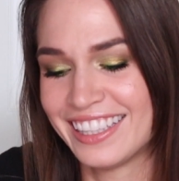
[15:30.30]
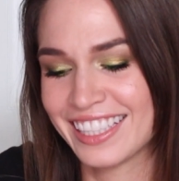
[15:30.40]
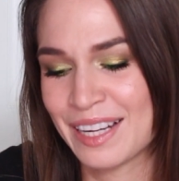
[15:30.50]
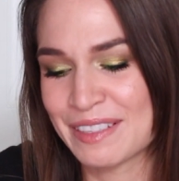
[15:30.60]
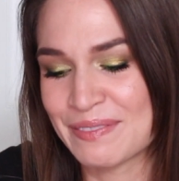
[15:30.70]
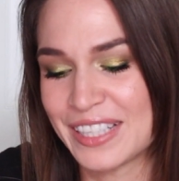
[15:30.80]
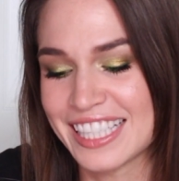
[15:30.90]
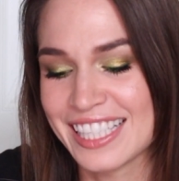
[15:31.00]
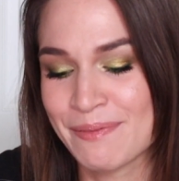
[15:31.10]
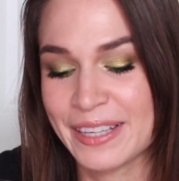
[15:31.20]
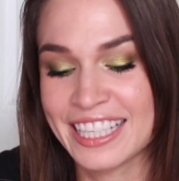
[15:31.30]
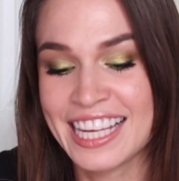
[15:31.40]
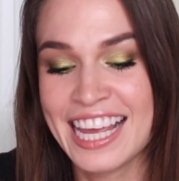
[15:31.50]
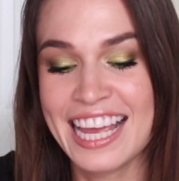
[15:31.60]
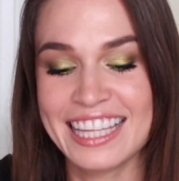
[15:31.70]
the coming months. But
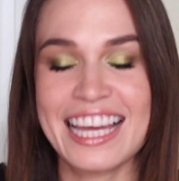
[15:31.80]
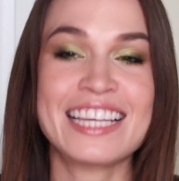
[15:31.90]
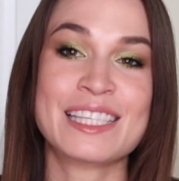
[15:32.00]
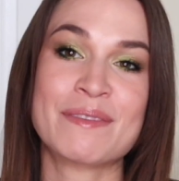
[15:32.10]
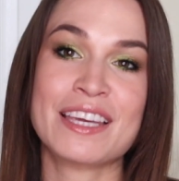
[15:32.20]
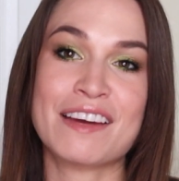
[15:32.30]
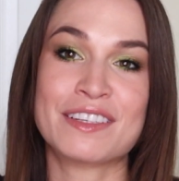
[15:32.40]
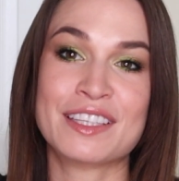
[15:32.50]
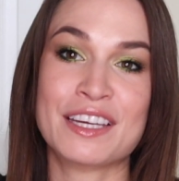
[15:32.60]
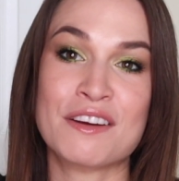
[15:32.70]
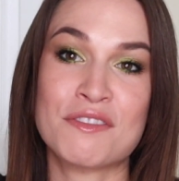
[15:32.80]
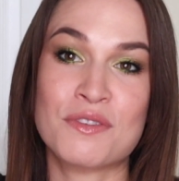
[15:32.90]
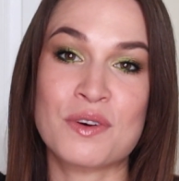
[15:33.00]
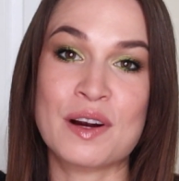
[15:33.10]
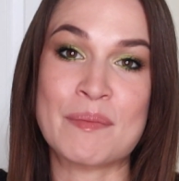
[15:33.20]
that is going to be everything
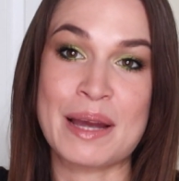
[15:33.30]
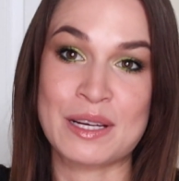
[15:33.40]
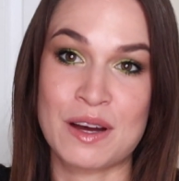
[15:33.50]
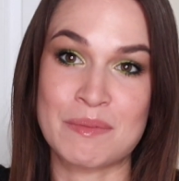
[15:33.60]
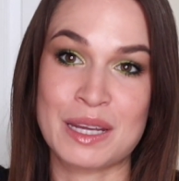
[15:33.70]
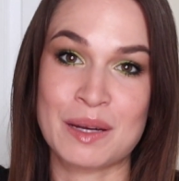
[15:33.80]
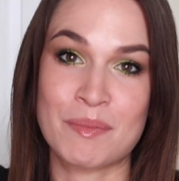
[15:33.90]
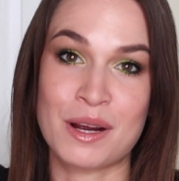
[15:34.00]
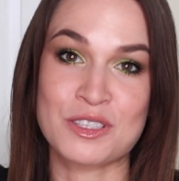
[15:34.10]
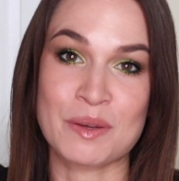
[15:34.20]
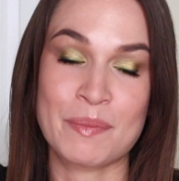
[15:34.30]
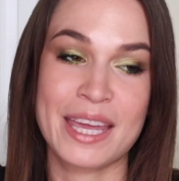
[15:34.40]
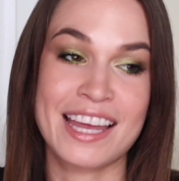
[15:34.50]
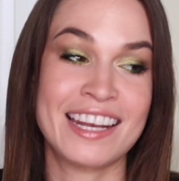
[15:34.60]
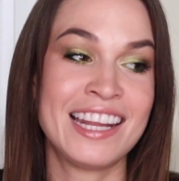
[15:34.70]
for my non-makeup project
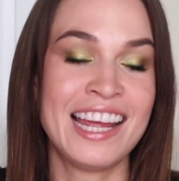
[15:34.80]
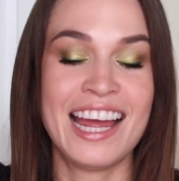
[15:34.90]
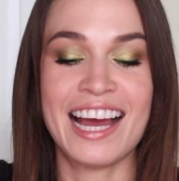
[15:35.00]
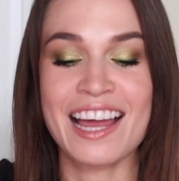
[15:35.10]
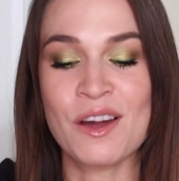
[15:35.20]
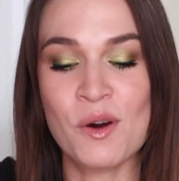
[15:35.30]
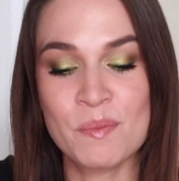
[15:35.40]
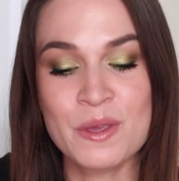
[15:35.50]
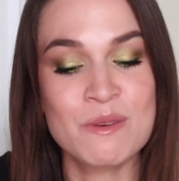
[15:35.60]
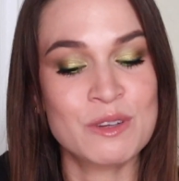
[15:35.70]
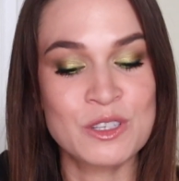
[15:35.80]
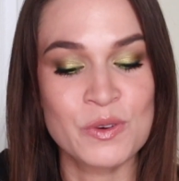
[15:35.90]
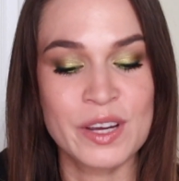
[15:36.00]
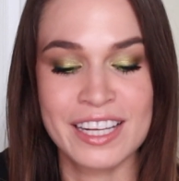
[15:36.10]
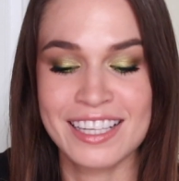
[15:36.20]
pan. I hope that you
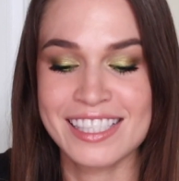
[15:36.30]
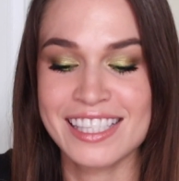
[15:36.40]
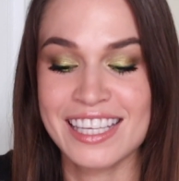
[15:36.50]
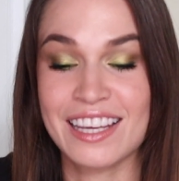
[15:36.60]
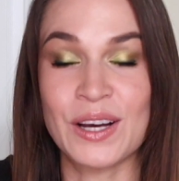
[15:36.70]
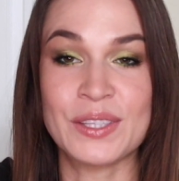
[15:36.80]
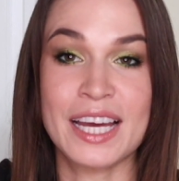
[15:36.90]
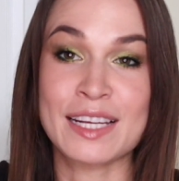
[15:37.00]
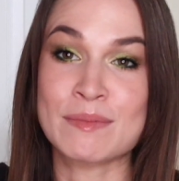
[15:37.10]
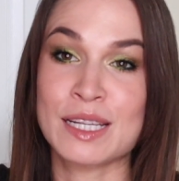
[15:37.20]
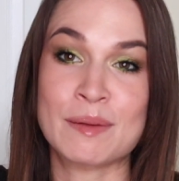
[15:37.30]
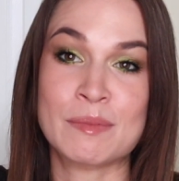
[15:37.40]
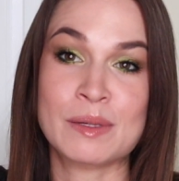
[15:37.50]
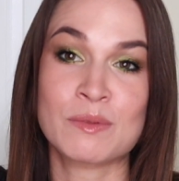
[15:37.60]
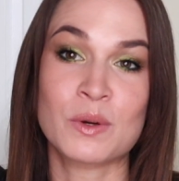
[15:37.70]
enjoyed seeing all the items that I'm going
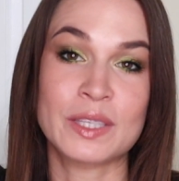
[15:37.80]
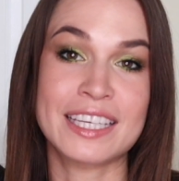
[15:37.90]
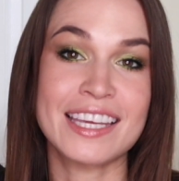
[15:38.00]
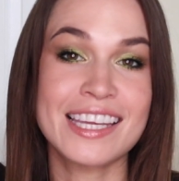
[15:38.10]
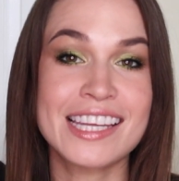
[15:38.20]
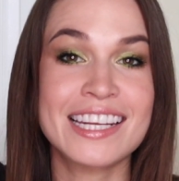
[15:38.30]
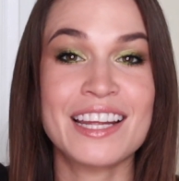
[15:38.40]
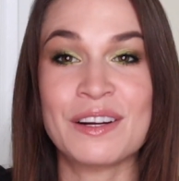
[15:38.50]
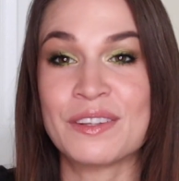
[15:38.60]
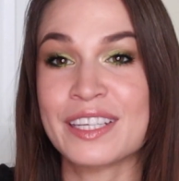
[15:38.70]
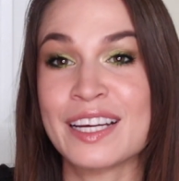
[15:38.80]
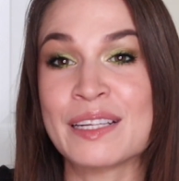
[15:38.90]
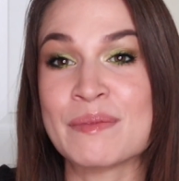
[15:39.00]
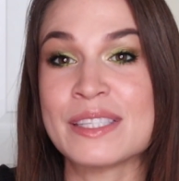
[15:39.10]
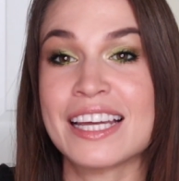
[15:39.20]
to be rolling in and all the
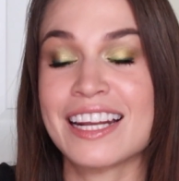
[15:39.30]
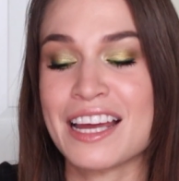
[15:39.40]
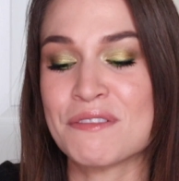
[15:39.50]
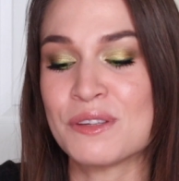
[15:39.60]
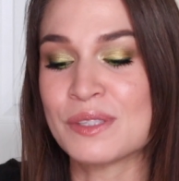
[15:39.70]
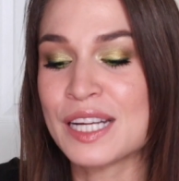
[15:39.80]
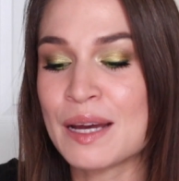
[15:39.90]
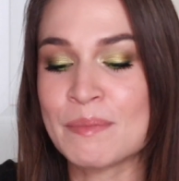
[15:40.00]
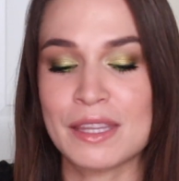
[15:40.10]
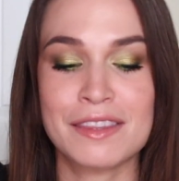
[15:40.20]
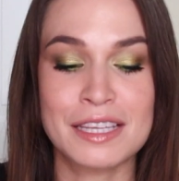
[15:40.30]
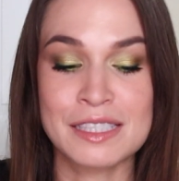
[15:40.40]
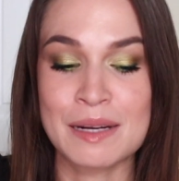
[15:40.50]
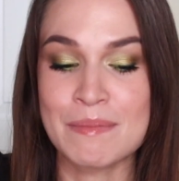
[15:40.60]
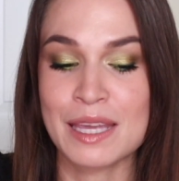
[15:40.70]
items that I've used up and the things
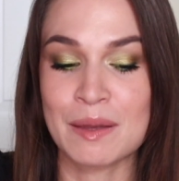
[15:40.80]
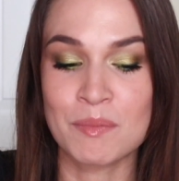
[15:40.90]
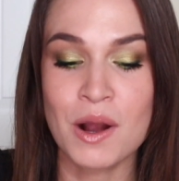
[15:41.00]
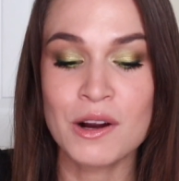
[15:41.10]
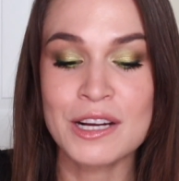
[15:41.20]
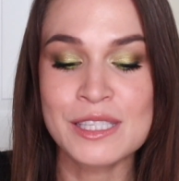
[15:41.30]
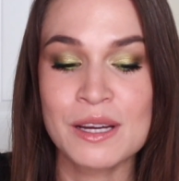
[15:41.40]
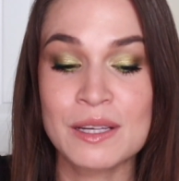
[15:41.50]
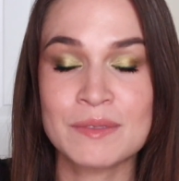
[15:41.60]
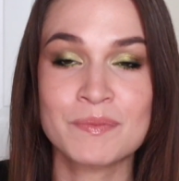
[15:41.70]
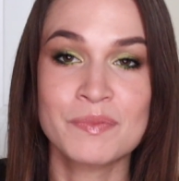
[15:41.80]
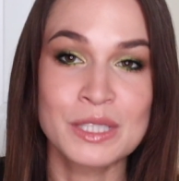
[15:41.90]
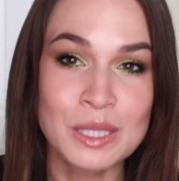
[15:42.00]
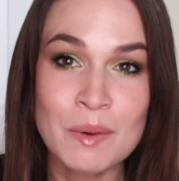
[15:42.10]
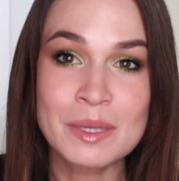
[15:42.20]
that I'm making progress on.
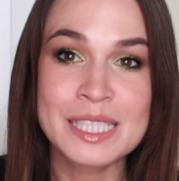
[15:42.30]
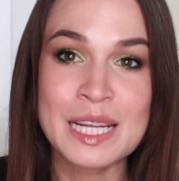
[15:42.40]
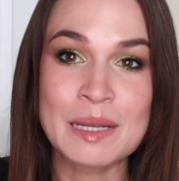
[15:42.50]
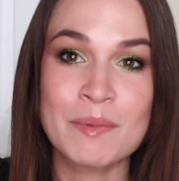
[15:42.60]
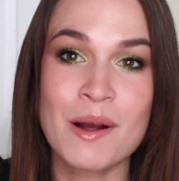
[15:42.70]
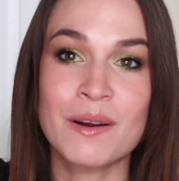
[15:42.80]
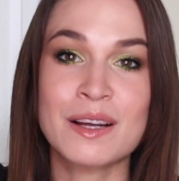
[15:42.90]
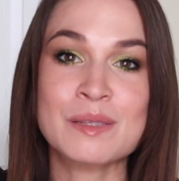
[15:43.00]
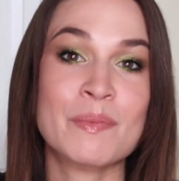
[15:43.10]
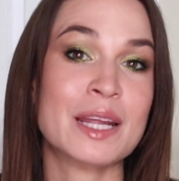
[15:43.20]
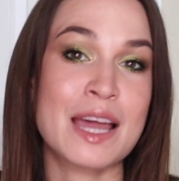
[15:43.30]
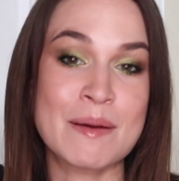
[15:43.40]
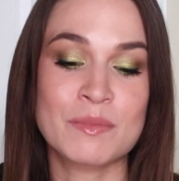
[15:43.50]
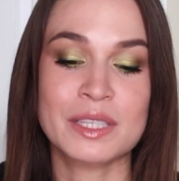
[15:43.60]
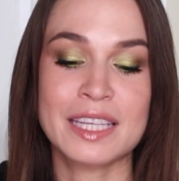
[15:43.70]
Slow but steady progress, but I
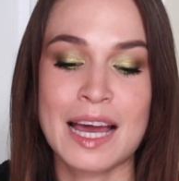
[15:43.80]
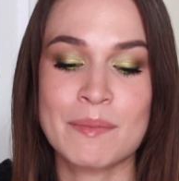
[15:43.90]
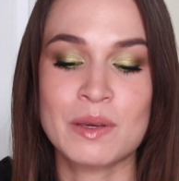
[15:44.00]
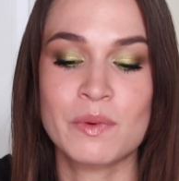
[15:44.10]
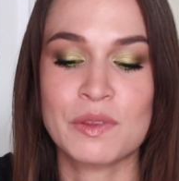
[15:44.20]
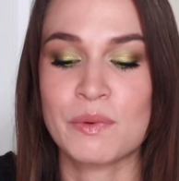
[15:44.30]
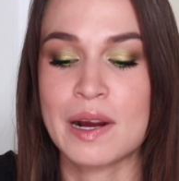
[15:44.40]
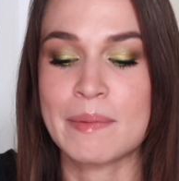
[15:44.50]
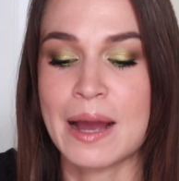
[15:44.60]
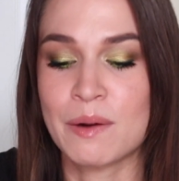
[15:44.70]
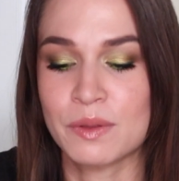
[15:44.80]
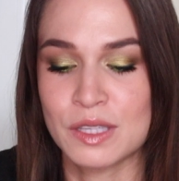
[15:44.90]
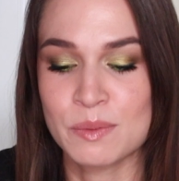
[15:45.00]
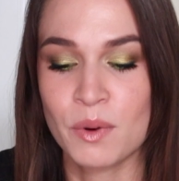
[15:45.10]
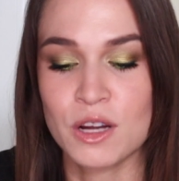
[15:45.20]
am really happy with where I'm at with
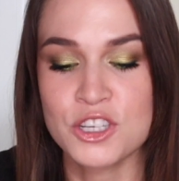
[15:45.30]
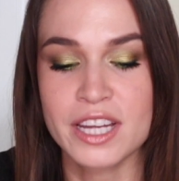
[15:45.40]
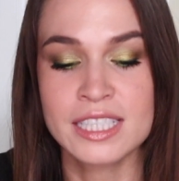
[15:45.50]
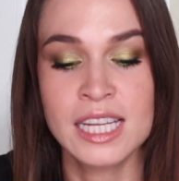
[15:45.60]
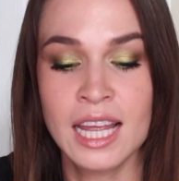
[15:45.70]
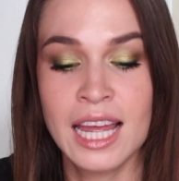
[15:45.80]
this project.